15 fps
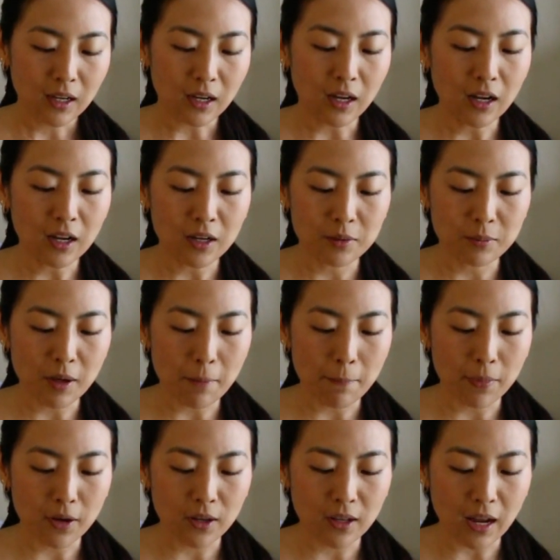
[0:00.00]

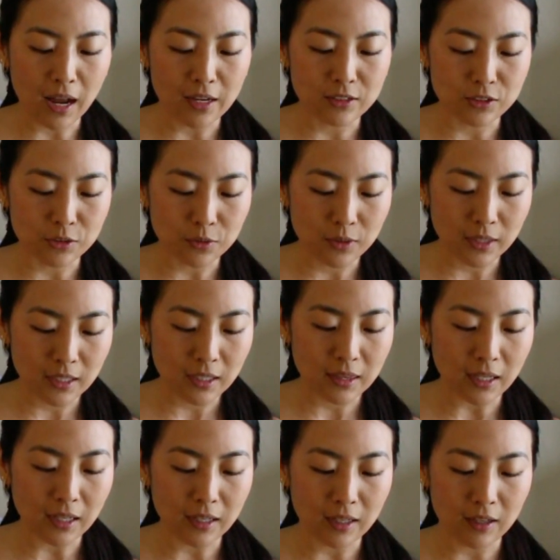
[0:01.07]
But I do think
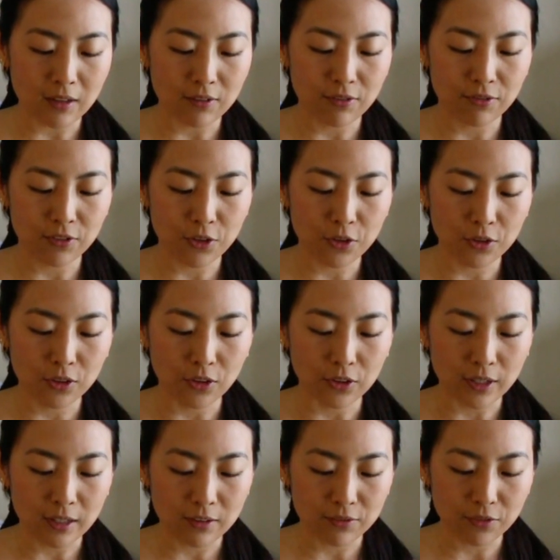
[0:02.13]
that if you're
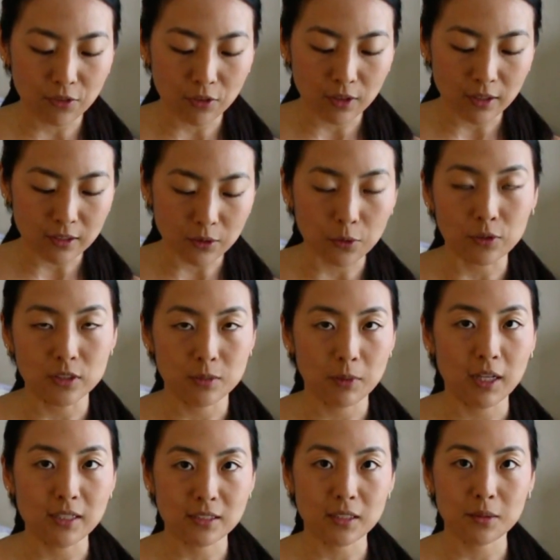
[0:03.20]
looking for an orange
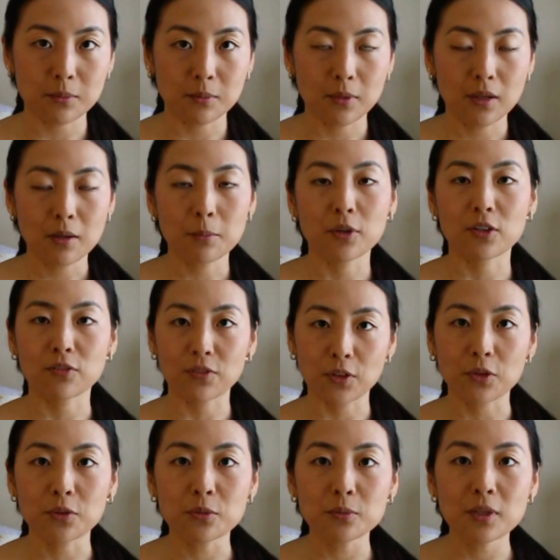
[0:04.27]
blossom
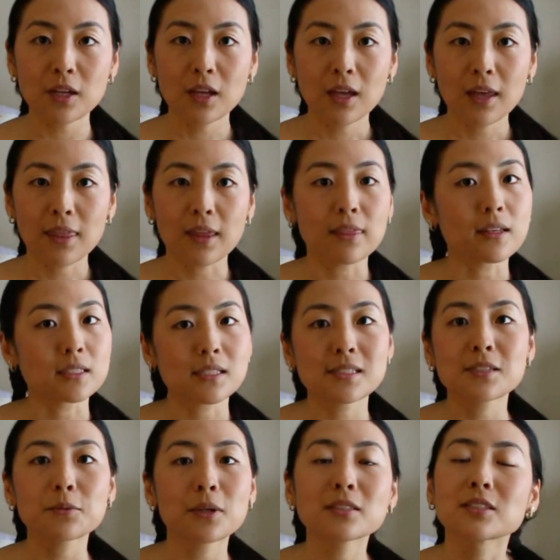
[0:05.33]
perfume, then this is
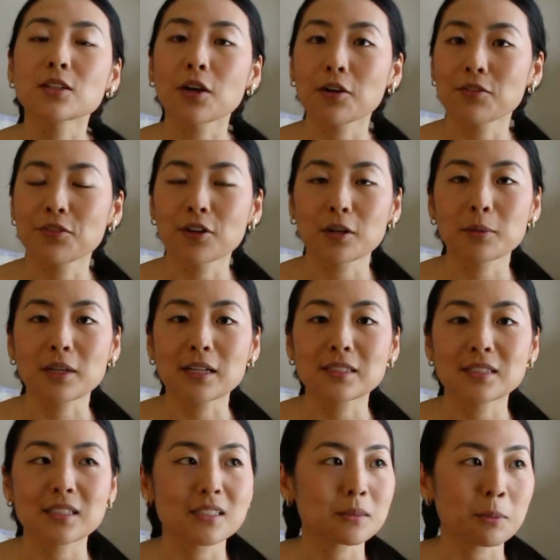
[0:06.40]
the one to go for because
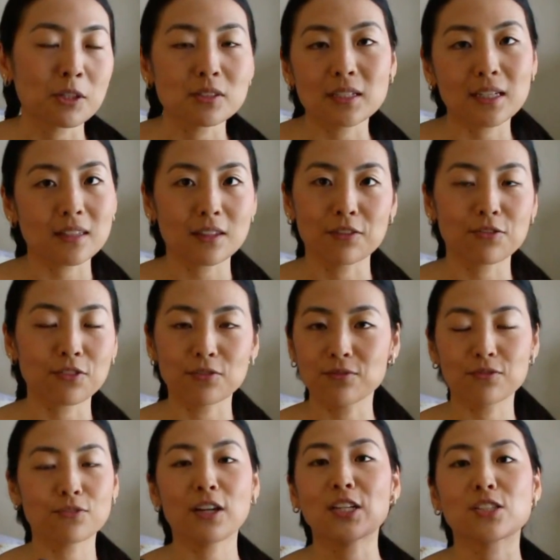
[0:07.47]
it smells like the
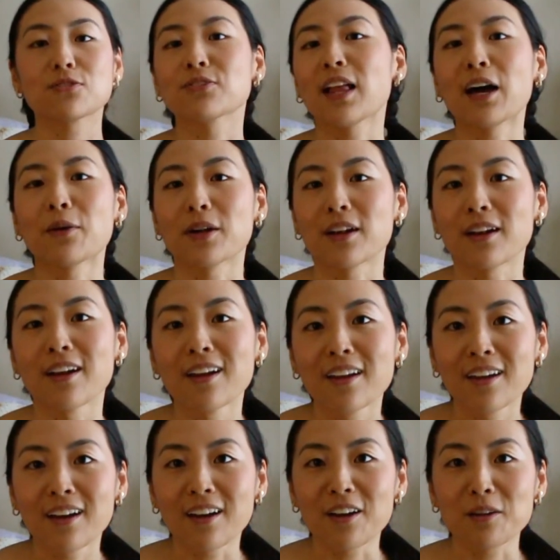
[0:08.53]
fresh flower.
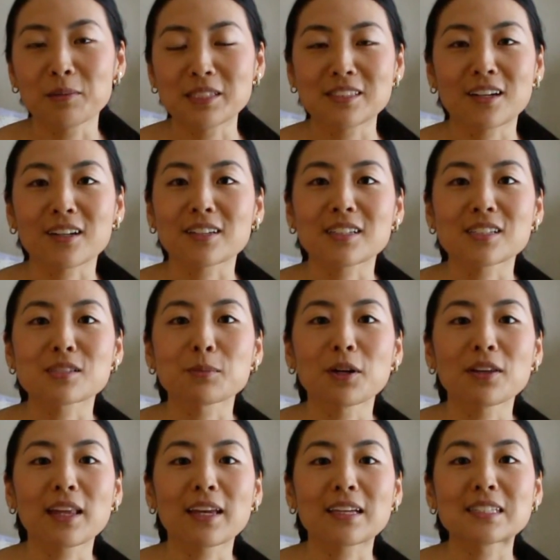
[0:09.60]
It's not going to
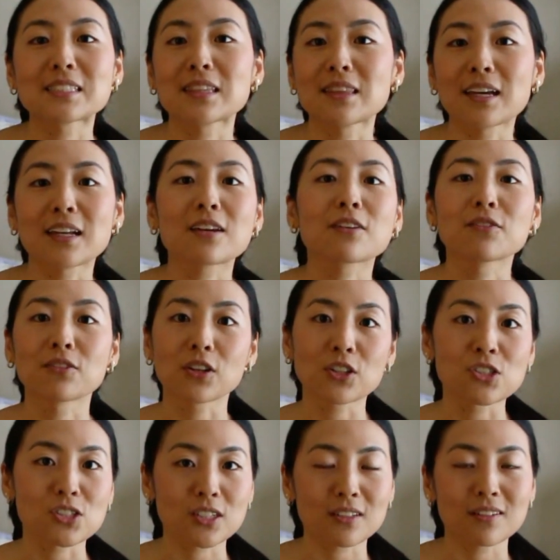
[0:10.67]
smell like a synthetic
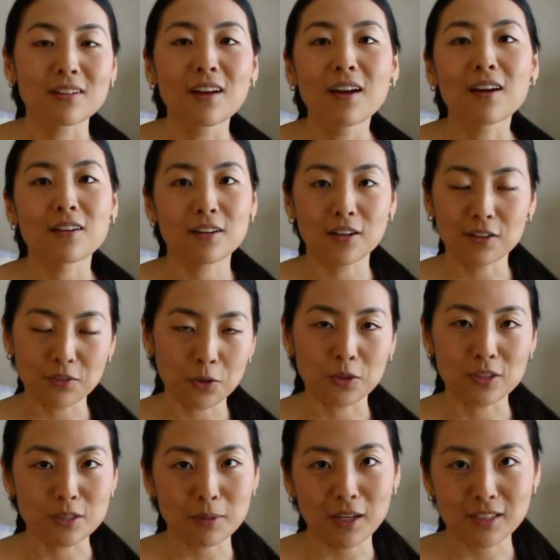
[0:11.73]
version of
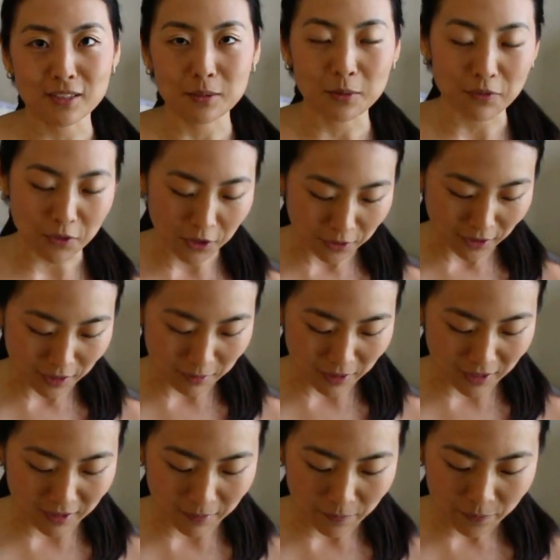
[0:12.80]
orange blossom, if you know what I
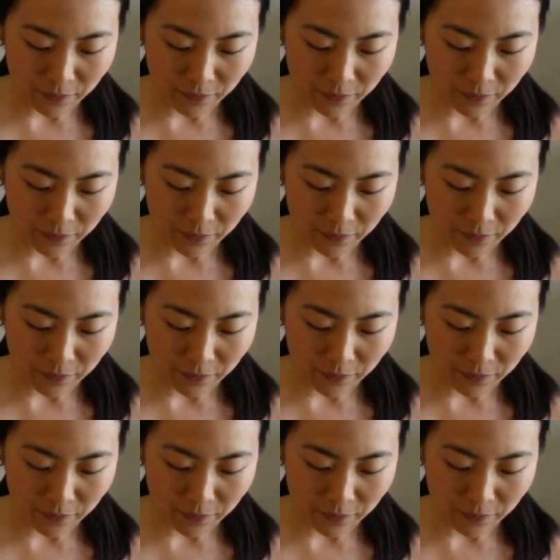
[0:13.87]
mean.